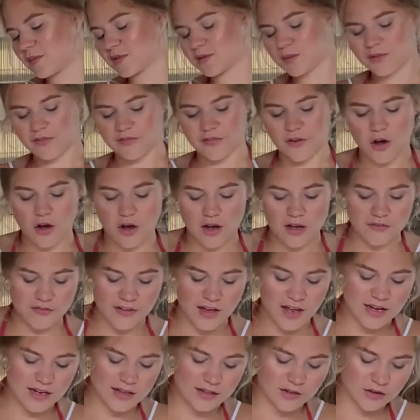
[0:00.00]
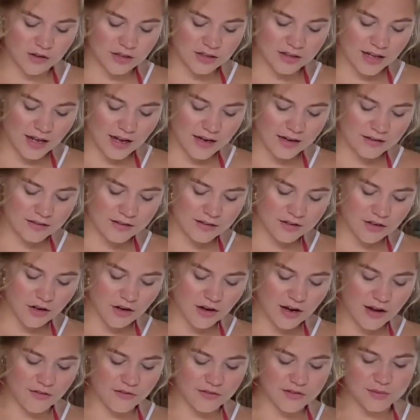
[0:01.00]
as before, if any look like we don't
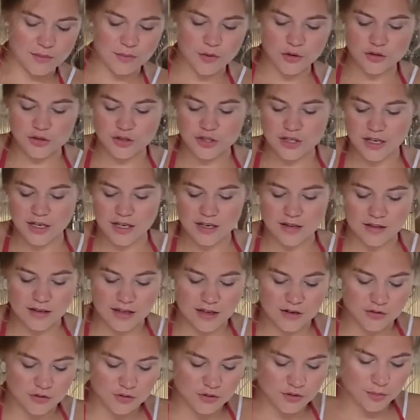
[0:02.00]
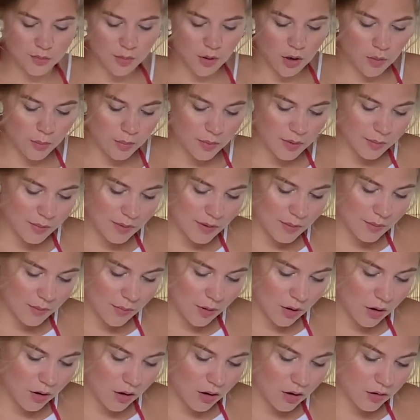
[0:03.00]
have as much in, then just pop a bit
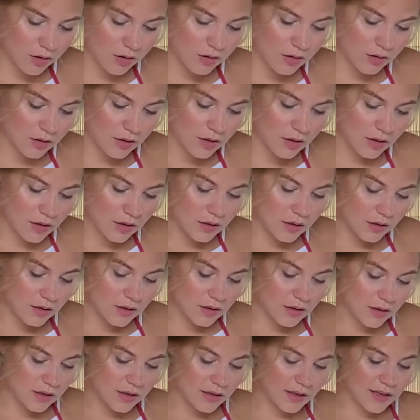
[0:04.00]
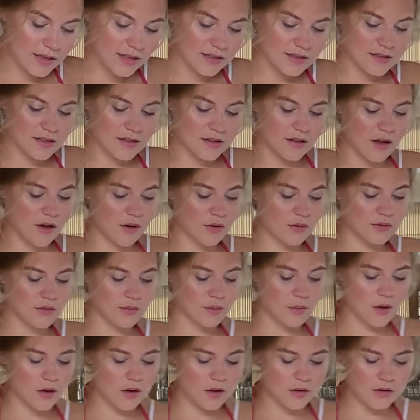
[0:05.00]
more into those
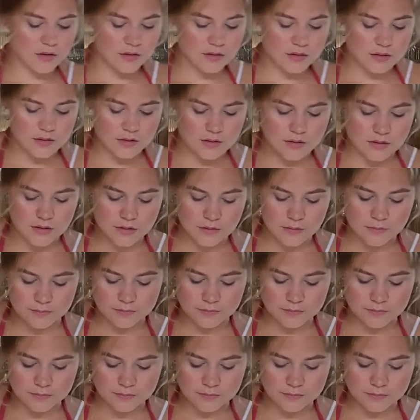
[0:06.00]
ones.